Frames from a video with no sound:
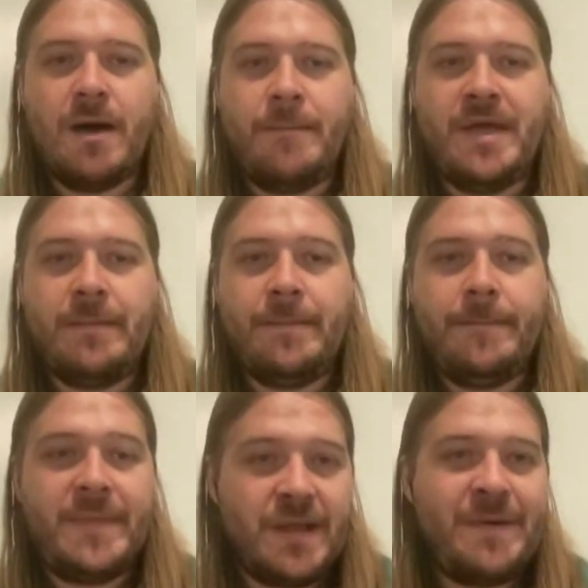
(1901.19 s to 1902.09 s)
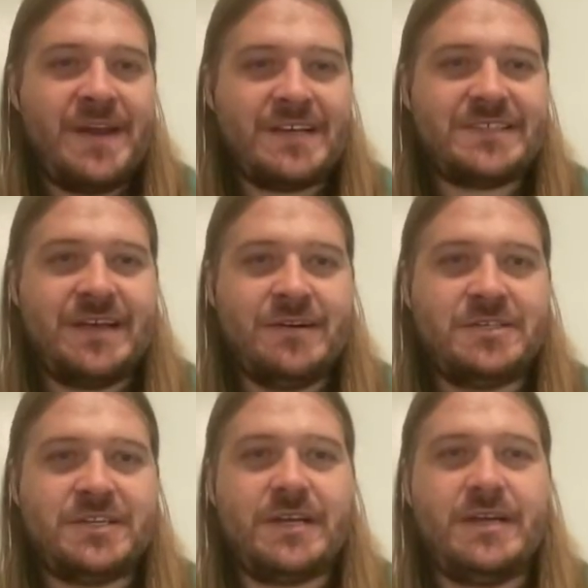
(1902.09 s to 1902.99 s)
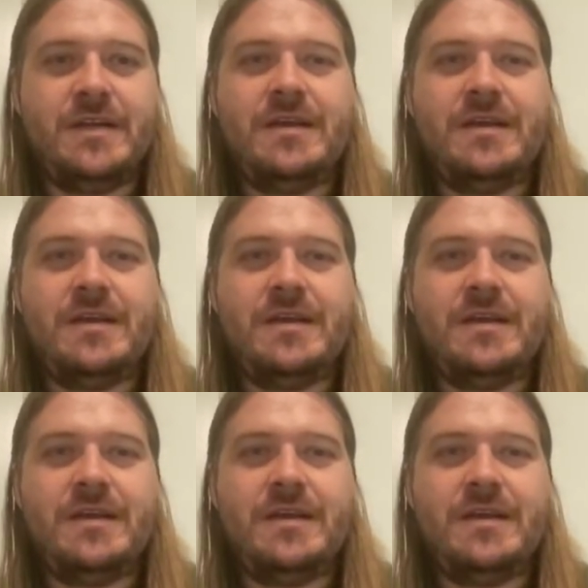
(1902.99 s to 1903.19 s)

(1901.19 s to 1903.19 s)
big Penix energy.